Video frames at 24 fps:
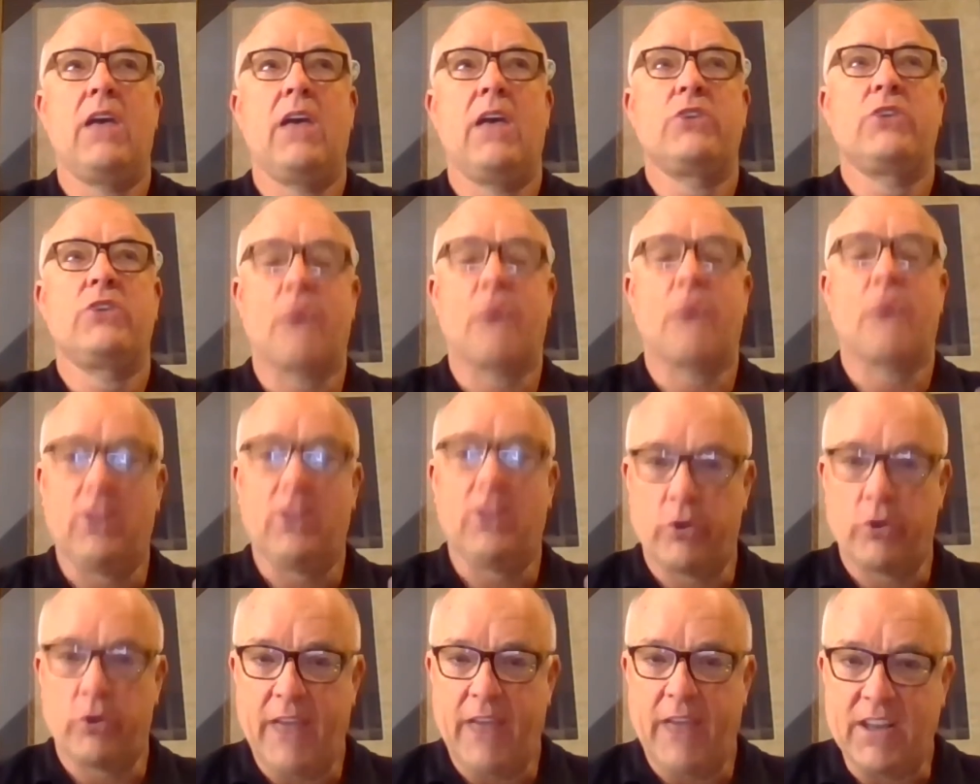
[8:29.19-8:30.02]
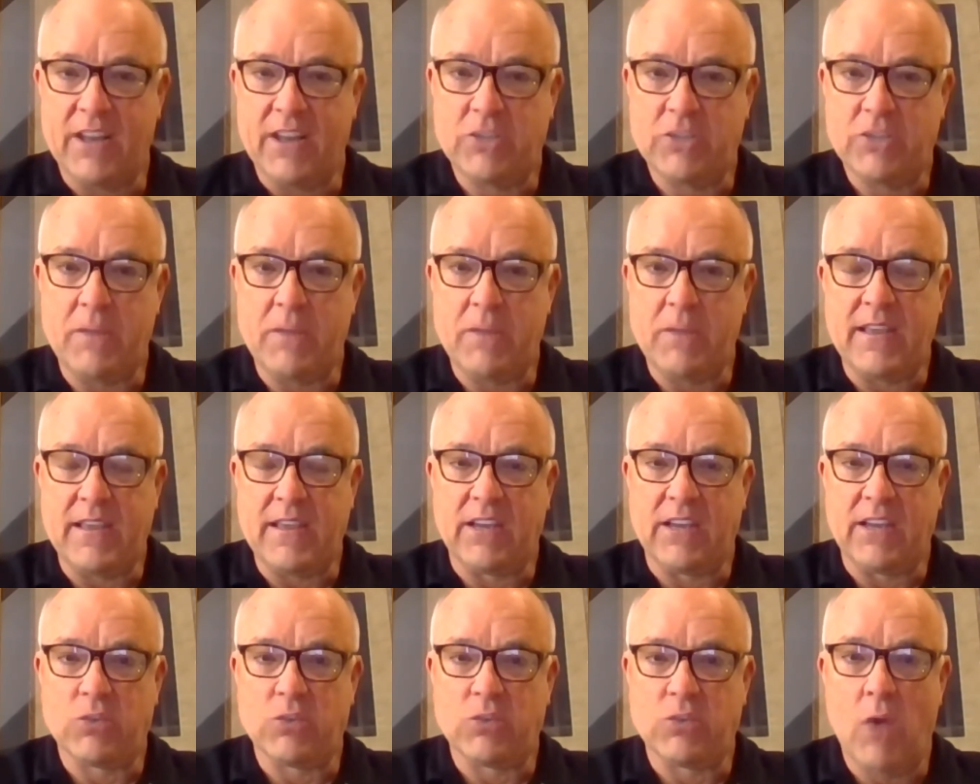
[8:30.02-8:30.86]
So I learned that in speaking
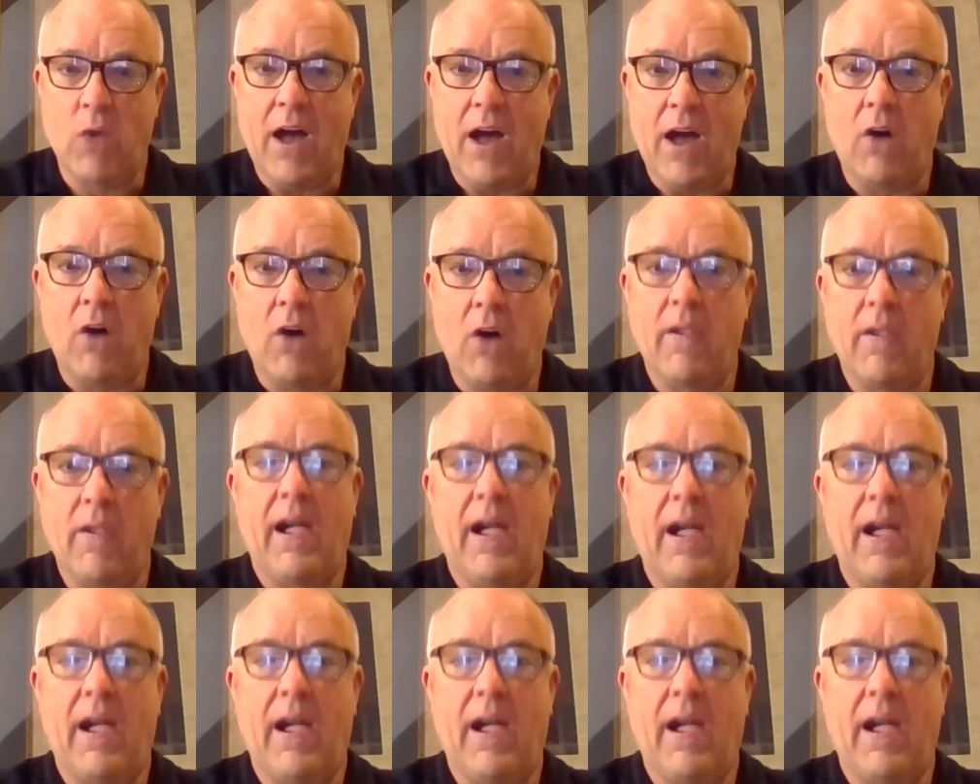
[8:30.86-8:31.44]
as well.